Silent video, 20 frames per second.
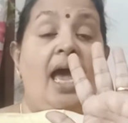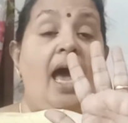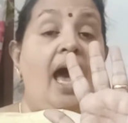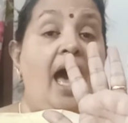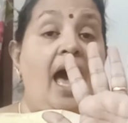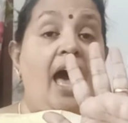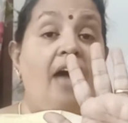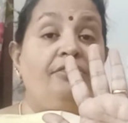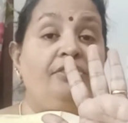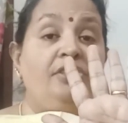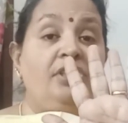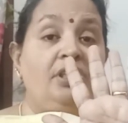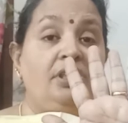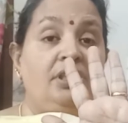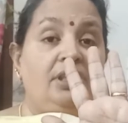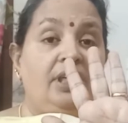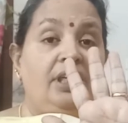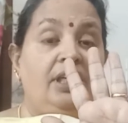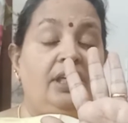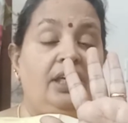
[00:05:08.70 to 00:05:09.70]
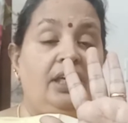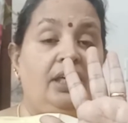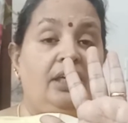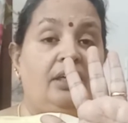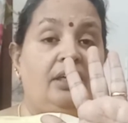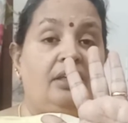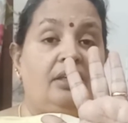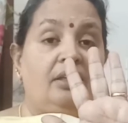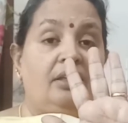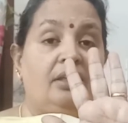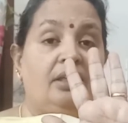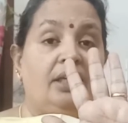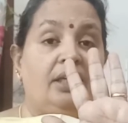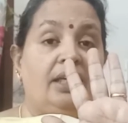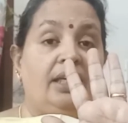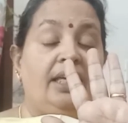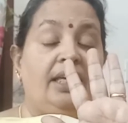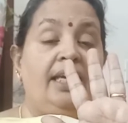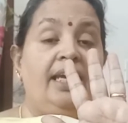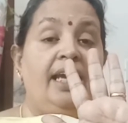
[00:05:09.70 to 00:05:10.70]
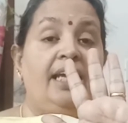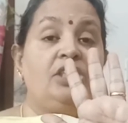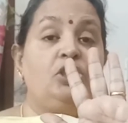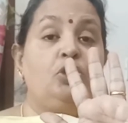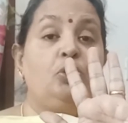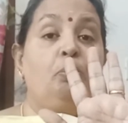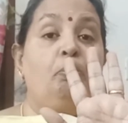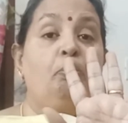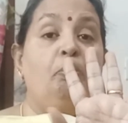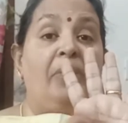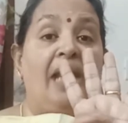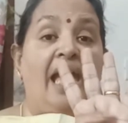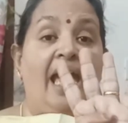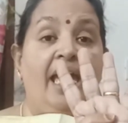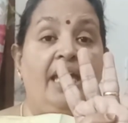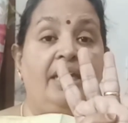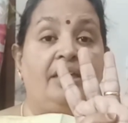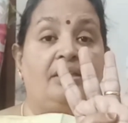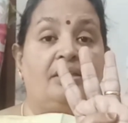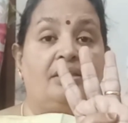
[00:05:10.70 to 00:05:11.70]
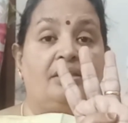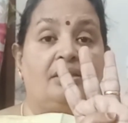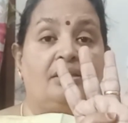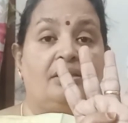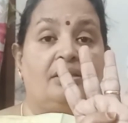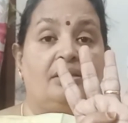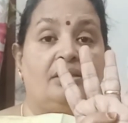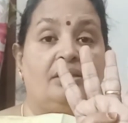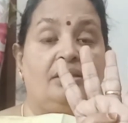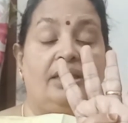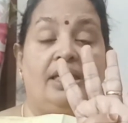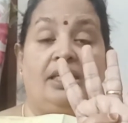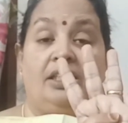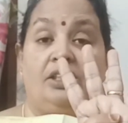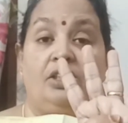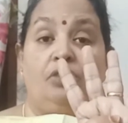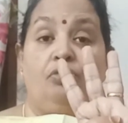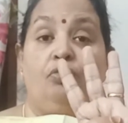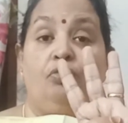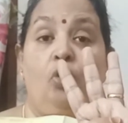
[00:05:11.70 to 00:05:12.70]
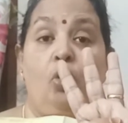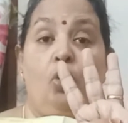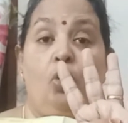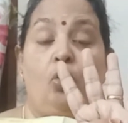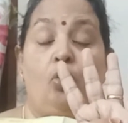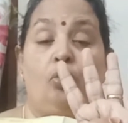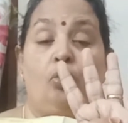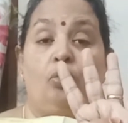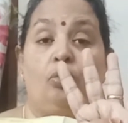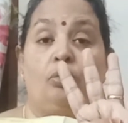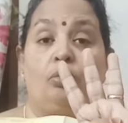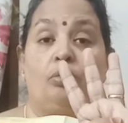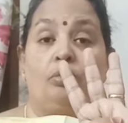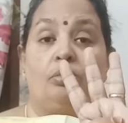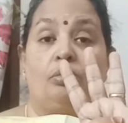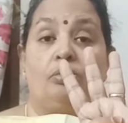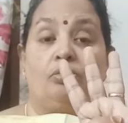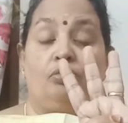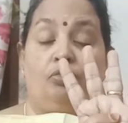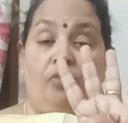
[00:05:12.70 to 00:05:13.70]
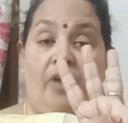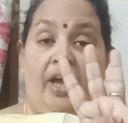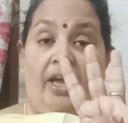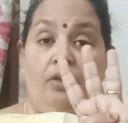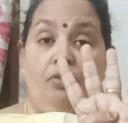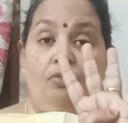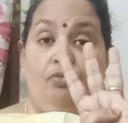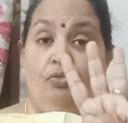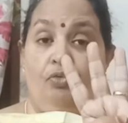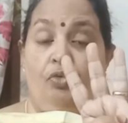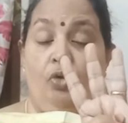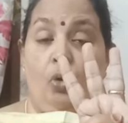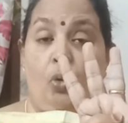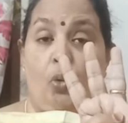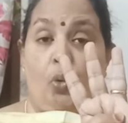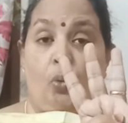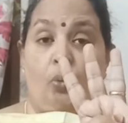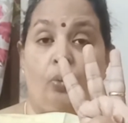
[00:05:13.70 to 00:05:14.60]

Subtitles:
After thinking, he has to plan. That is the 4. 5, 4.